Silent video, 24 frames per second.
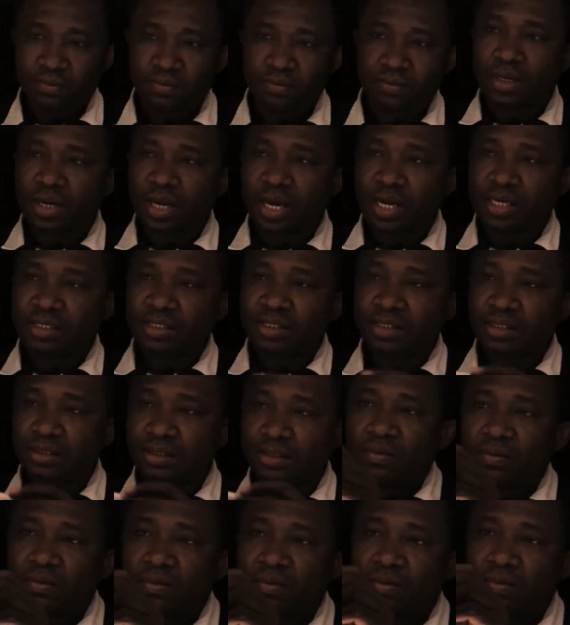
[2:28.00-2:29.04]
Next,
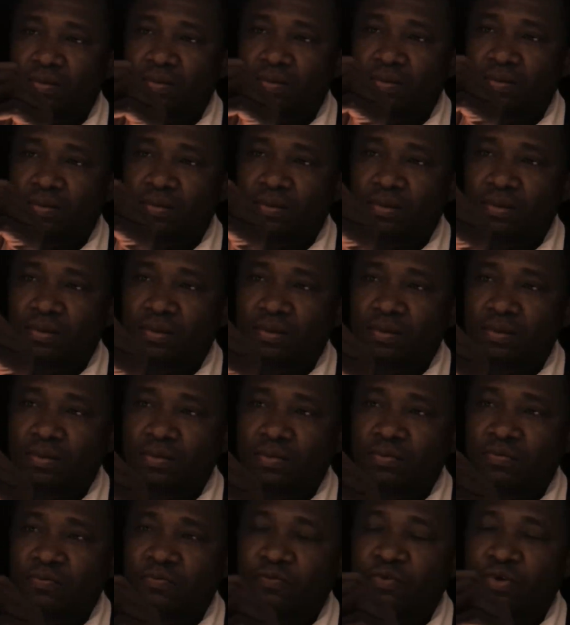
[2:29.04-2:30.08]

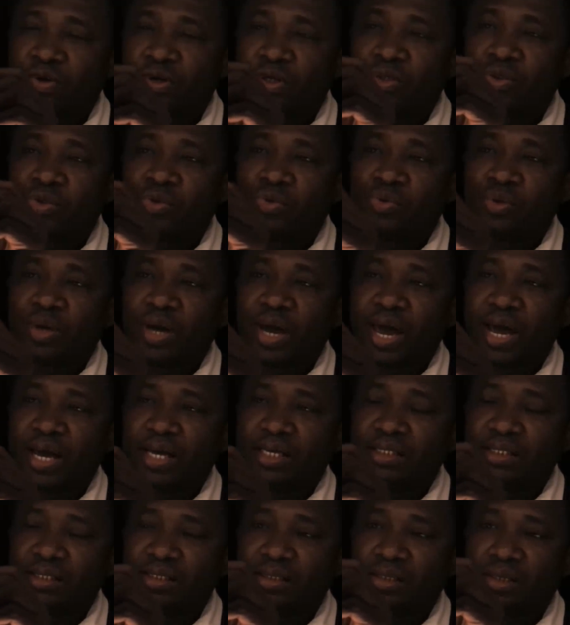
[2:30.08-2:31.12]
for the
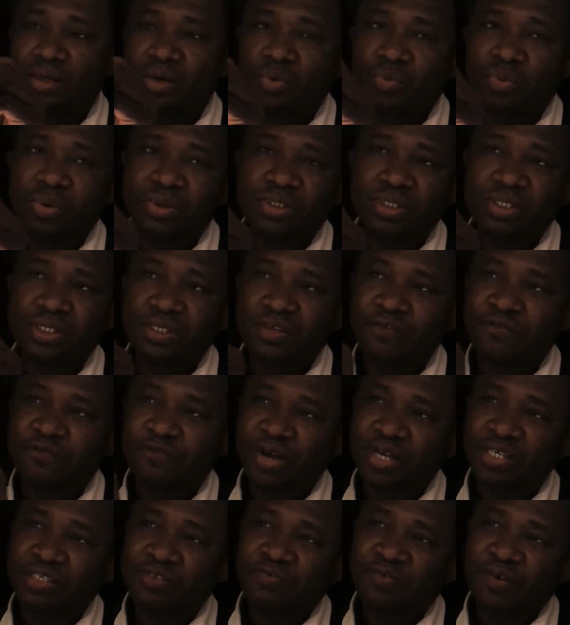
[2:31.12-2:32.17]
2x, which is the
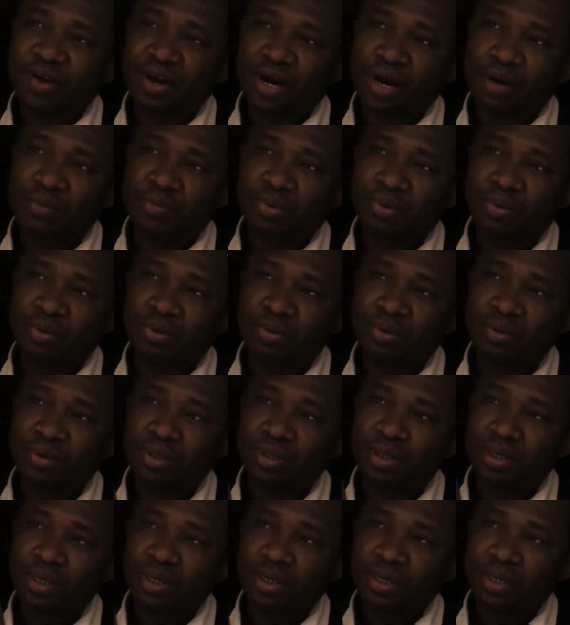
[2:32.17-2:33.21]
first variable,
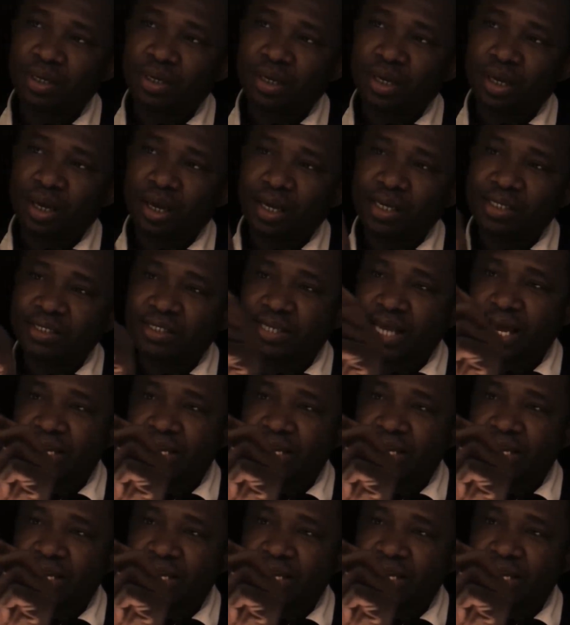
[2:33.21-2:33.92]
inside